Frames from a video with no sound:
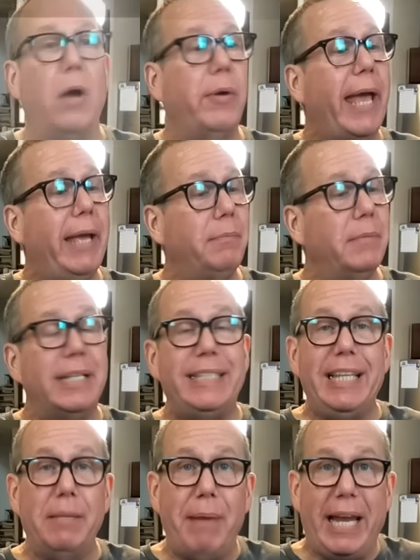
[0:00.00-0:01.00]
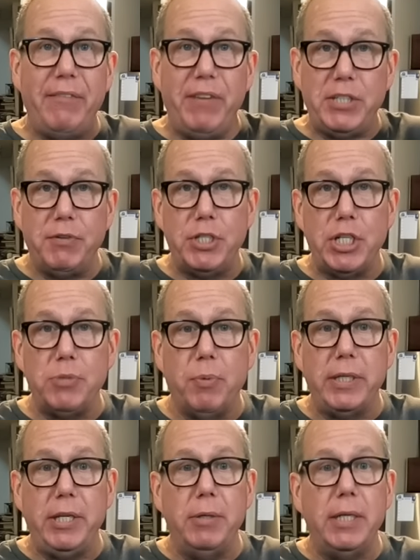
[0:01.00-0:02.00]
Okay, see the benefits for just
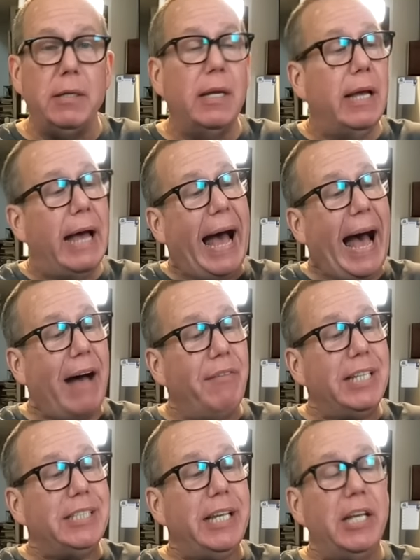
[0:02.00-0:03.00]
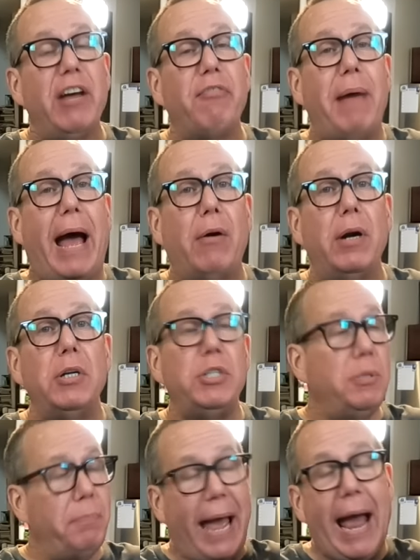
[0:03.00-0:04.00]
one unit? Obviously, enough power
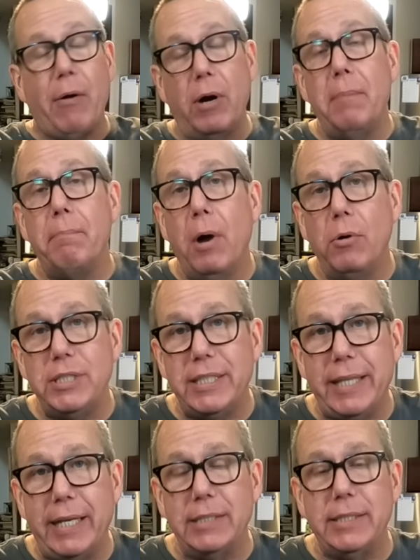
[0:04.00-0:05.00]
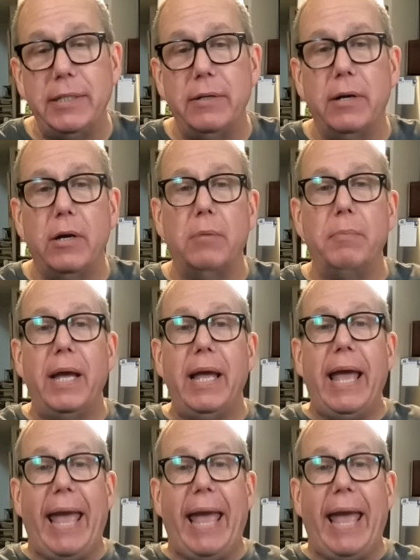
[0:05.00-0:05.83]
to power most things in your home.